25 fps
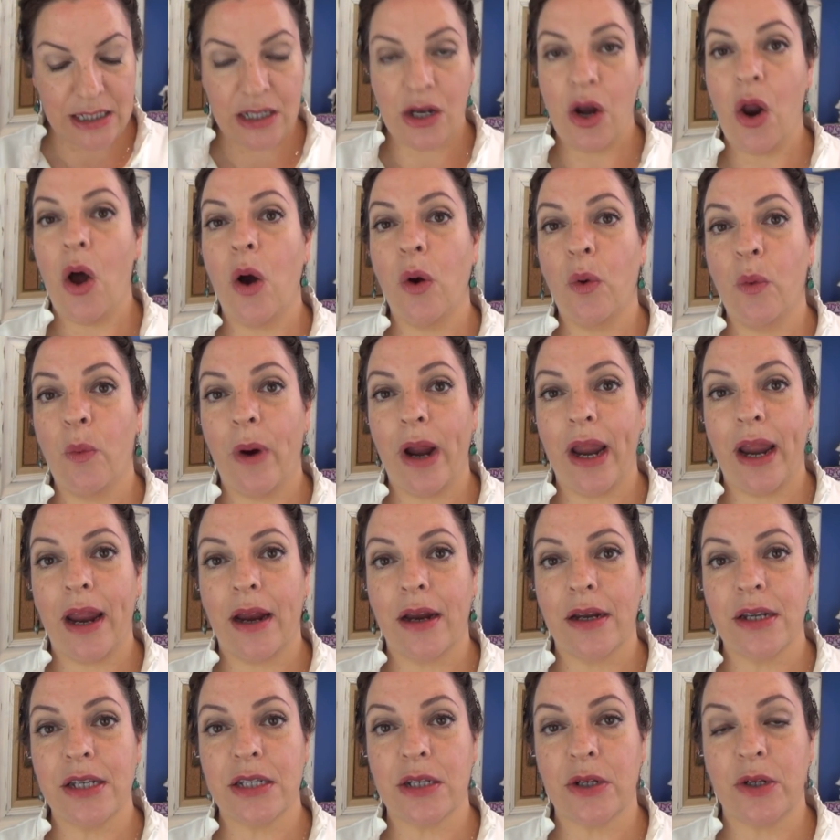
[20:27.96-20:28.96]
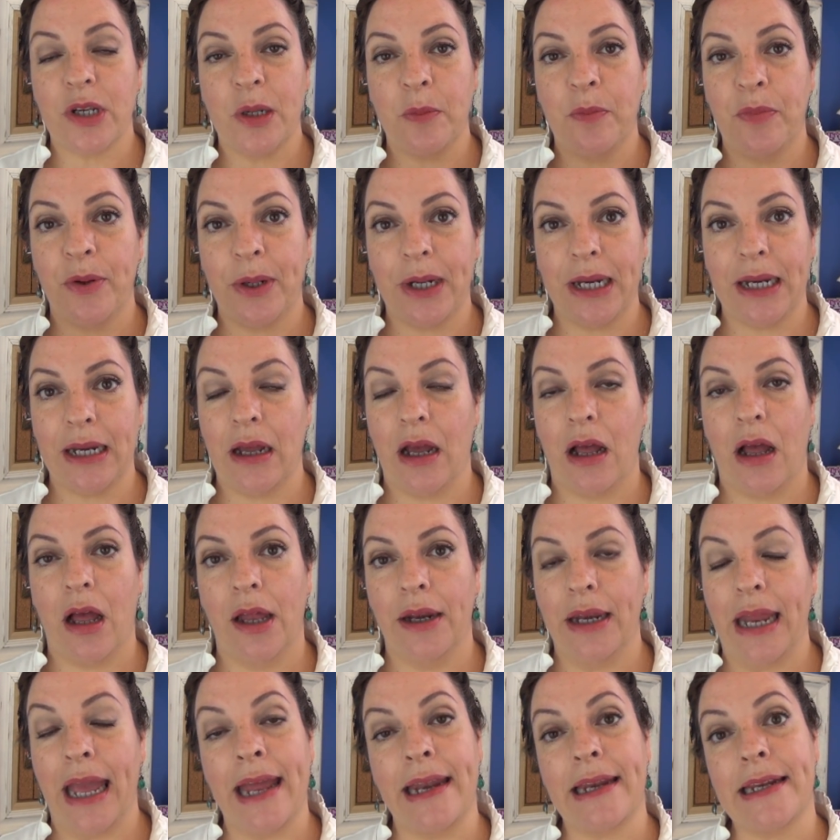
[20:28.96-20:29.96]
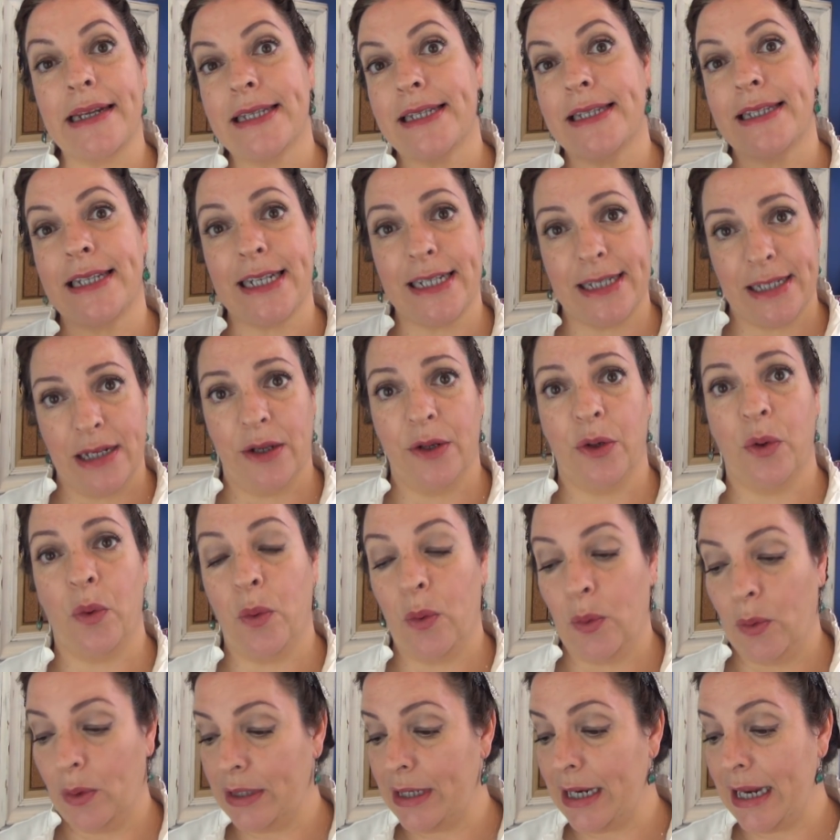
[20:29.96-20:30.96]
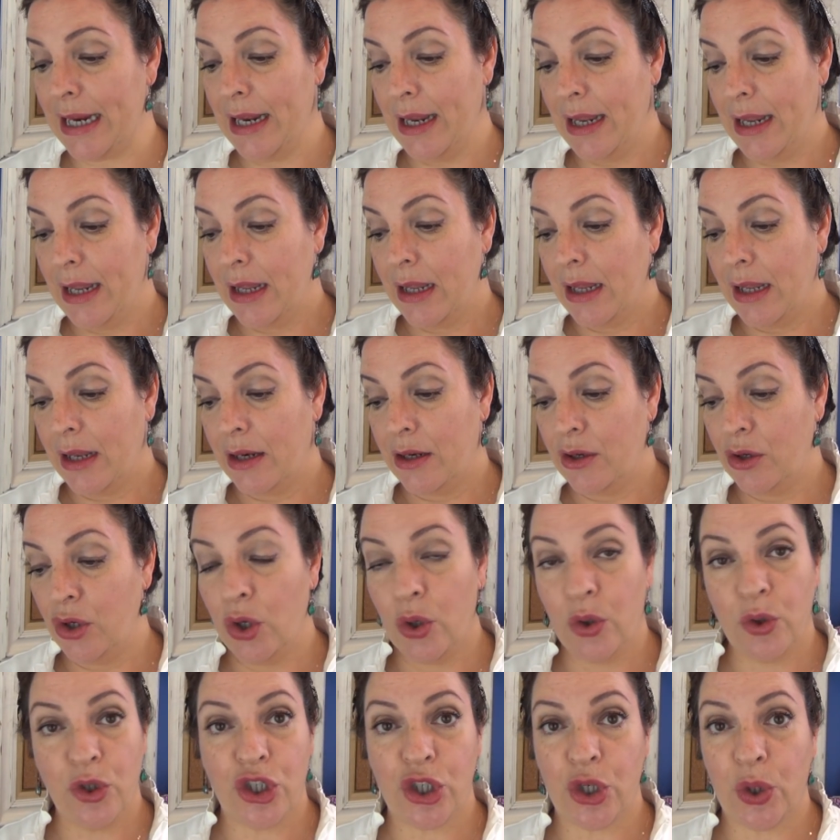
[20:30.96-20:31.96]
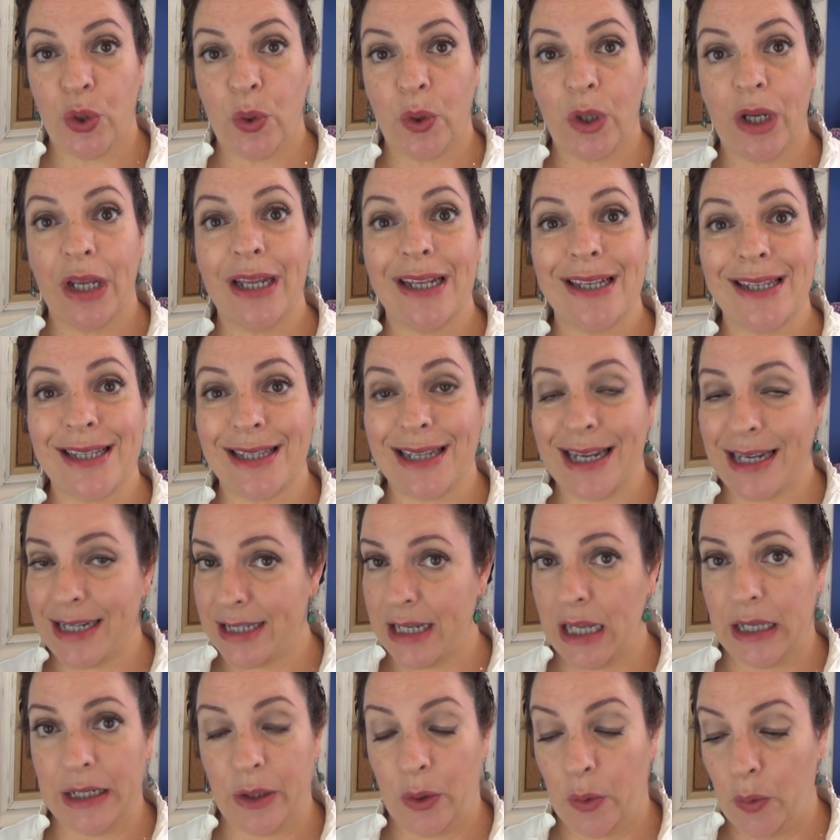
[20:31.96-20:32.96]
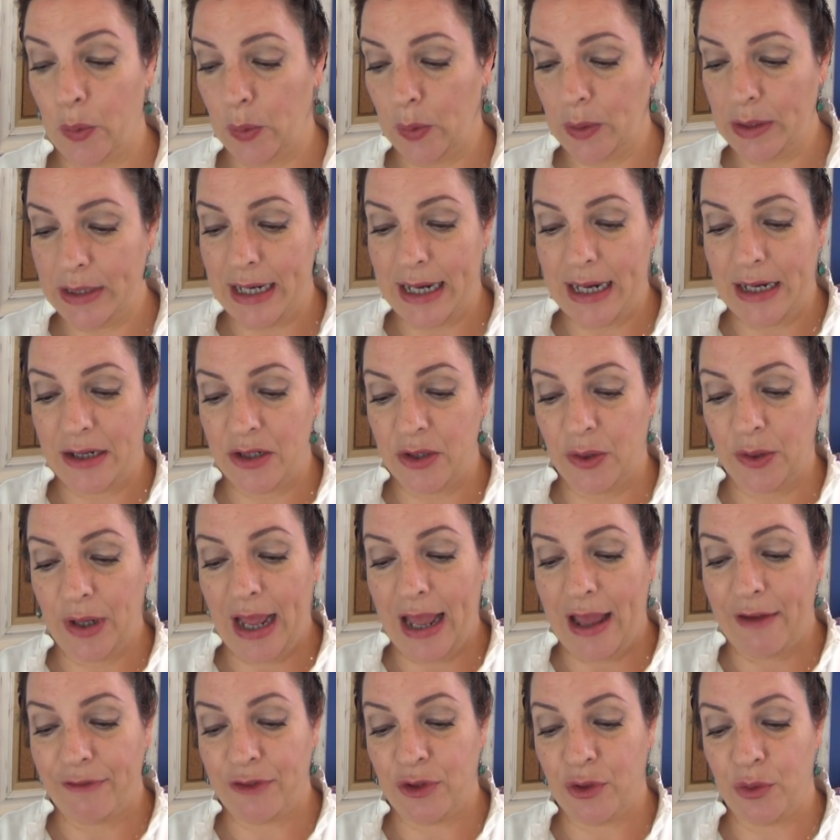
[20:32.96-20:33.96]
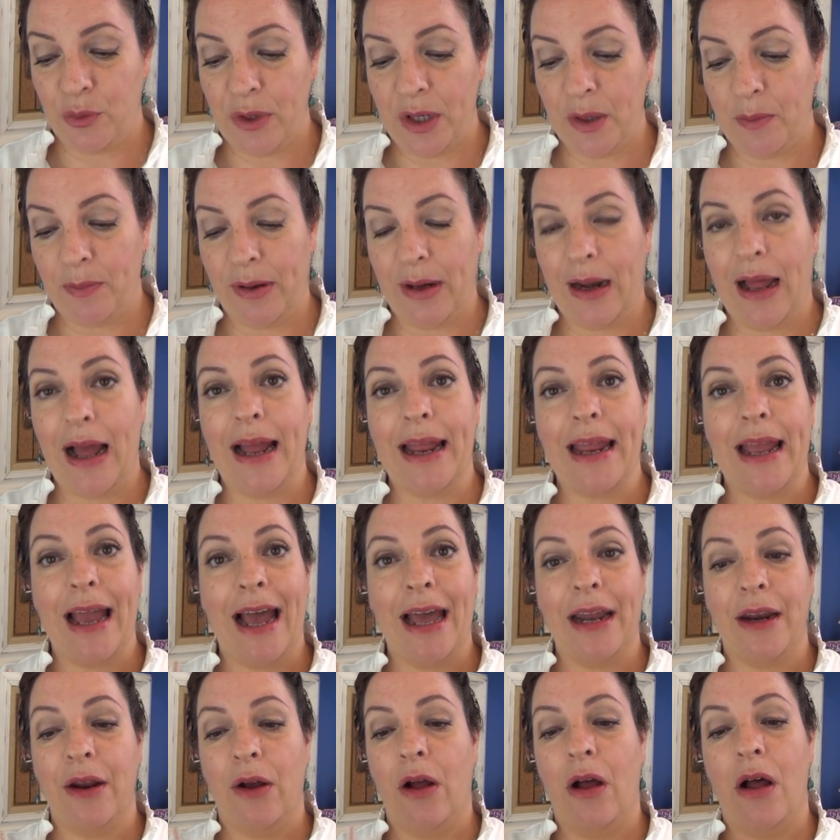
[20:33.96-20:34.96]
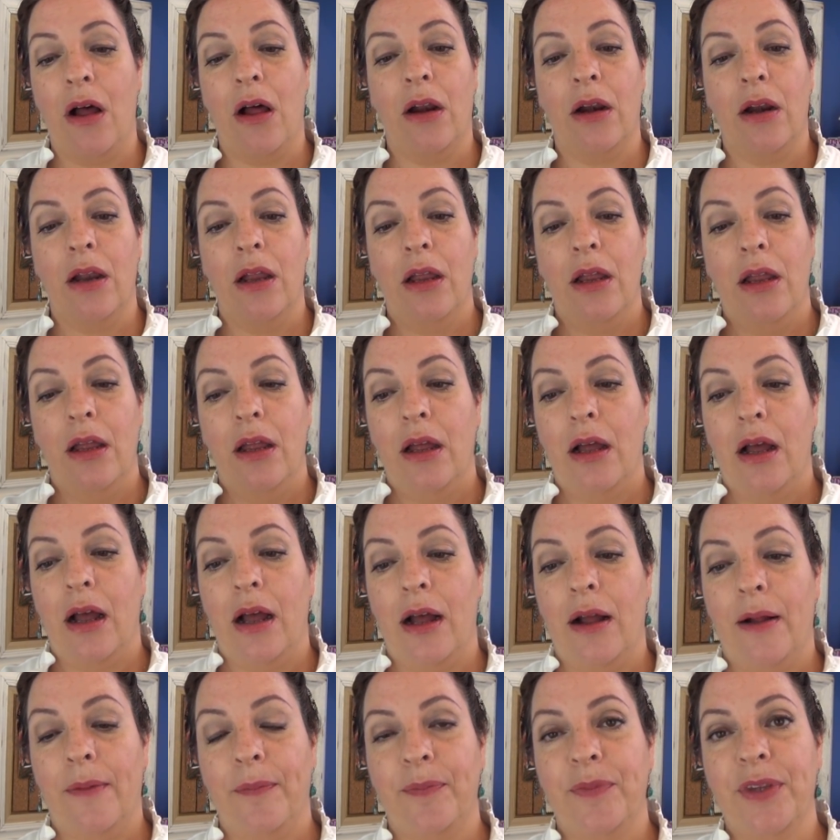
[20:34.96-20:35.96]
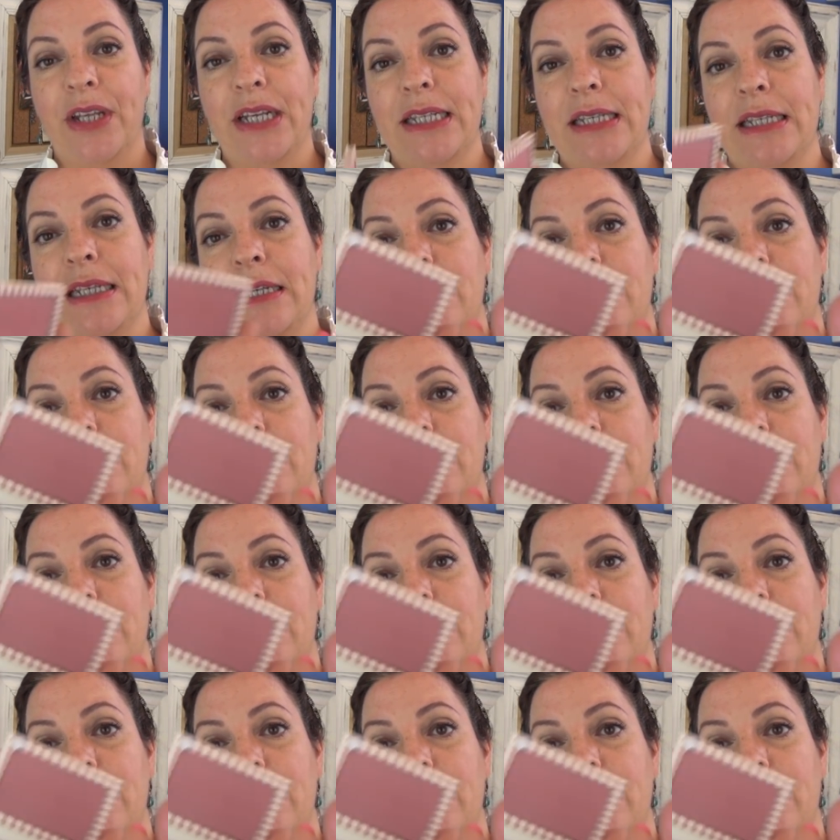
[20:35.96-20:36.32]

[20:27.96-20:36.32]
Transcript: is long wear, so you put it on and it stays on all day. No joke, stays on all day. Don't have to reapply at all. Um, this